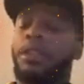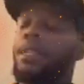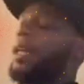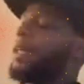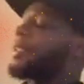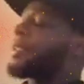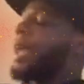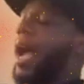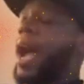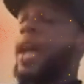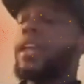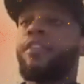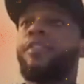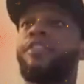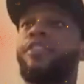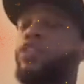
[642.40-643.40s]
The
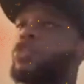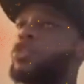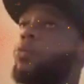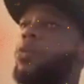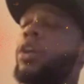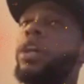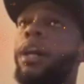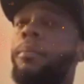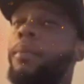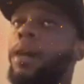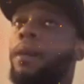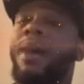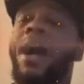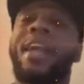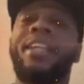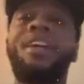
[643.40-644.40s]
entire verse will come
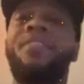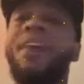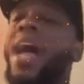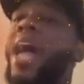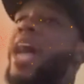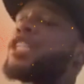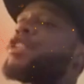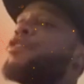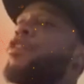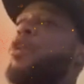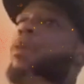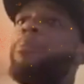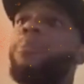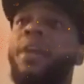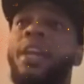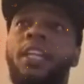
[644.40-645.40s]
up. I never asked
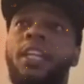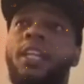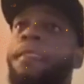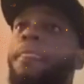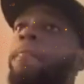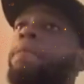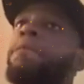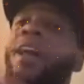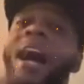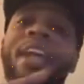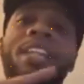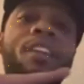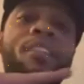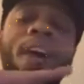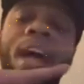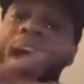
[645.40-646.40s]
for a penny.
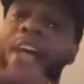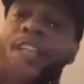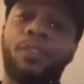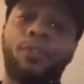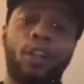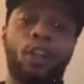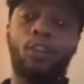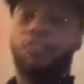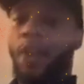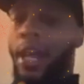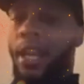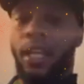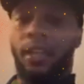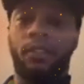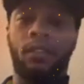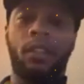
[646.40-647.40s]
I never asked for
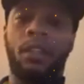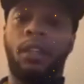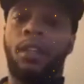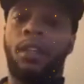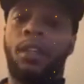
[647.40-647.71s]
credit.